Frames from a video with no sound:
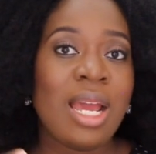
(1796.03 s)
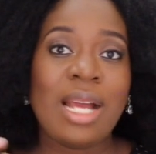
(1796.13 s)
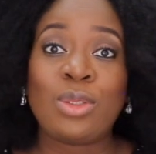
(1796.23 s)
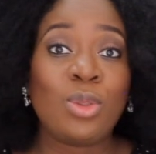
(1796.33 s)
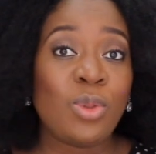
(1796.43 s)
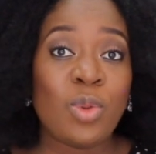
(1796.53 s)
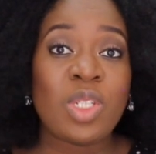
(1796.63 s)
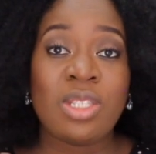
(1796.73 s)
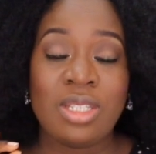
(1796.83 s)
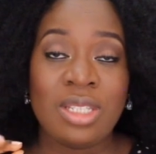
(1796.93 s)
I don't know
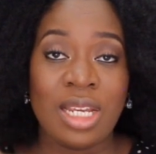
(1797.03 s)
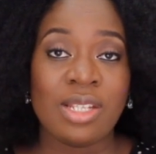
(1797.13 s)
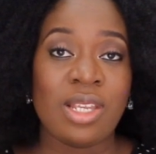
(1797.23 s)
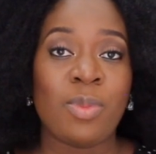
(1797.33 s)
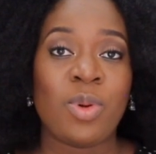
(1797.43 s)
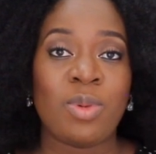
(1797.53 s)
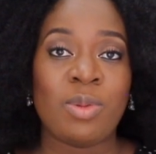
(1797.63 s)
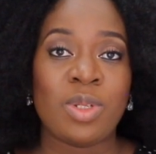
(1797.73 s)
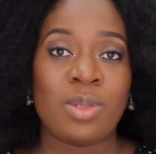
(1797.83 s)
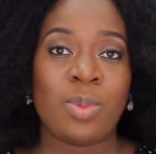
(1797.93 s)
what the exact
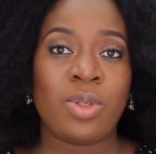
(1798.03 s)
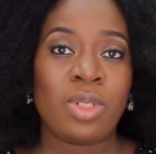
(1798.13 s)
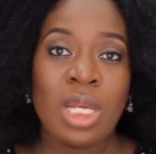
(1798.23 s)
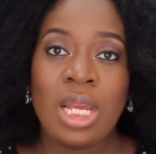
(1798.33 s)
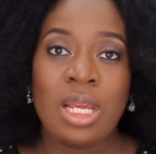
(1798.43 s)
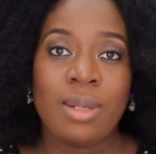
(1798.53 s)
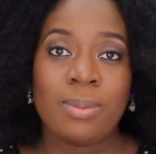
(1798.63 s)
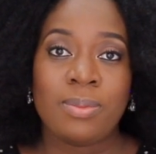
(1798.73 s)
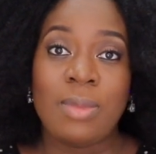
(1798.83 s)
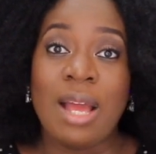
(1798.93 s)
problem is, but
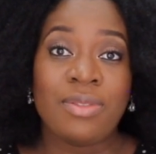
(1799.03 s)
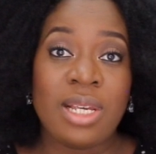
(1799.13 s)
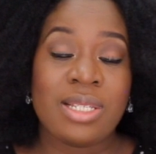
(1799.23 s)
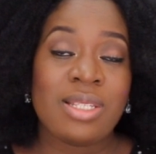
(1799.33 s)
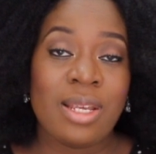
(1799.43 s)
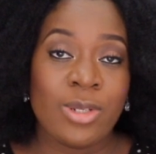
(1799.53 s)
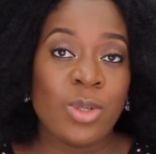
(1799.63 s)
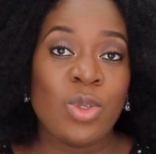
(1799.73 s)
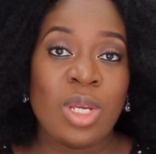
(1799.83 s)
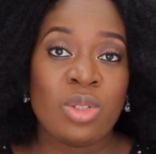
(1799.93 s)
after a
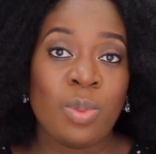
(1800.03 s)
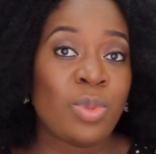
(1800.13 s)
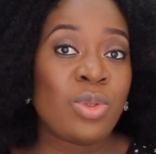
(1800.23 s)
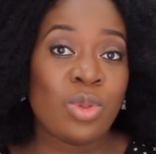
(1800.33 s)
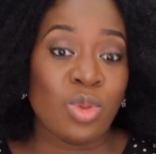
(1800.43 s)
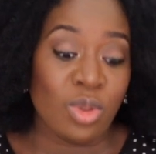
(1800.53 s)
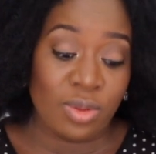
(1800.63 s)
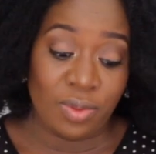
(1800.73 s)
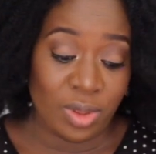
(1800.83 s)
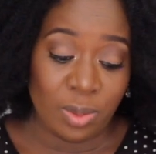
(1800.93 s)
C-section, you are supposed to not
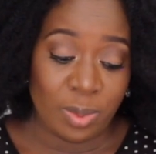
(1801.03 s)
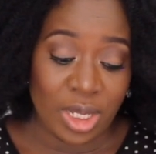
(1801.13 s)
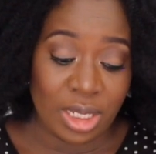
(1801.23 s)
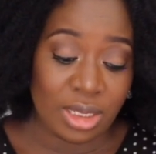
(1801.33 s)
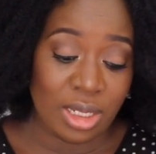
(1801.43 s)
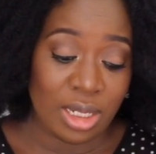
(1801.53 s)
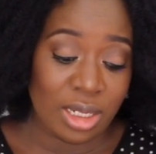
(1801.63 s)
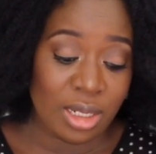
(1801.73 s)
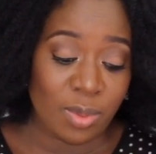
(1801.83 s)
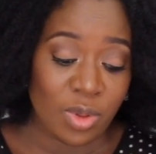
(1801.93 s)
feel pain
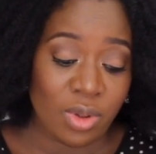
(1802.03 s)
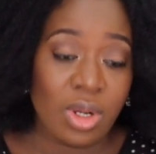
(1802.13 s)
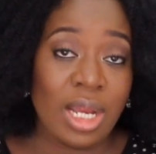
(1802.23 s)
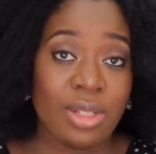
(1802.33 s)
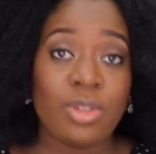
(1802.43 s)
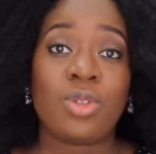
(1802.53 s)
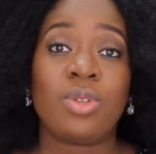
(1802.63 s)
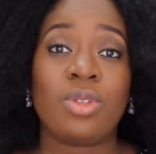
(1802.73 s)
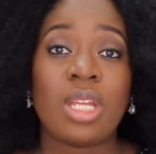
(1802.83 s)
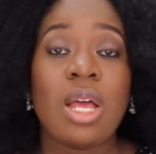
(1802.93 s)
anymore, and you
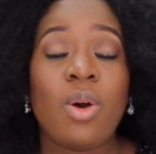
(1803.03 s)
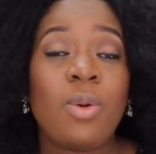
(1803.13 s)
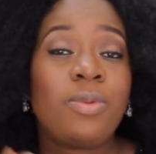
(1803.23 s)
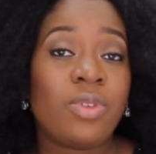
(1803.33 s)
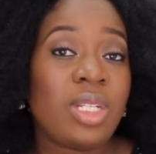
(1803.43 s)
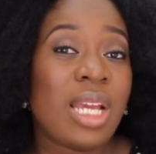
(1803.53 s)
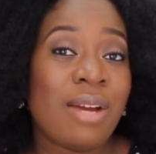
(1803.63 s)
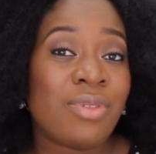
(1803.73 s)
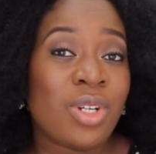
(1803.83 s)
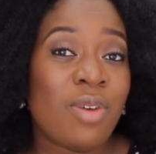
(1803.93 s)
should hopefully
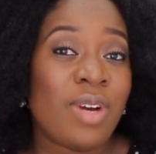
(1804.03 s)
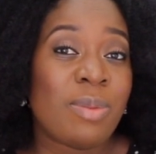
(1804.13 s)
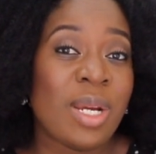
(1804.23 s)
have recovered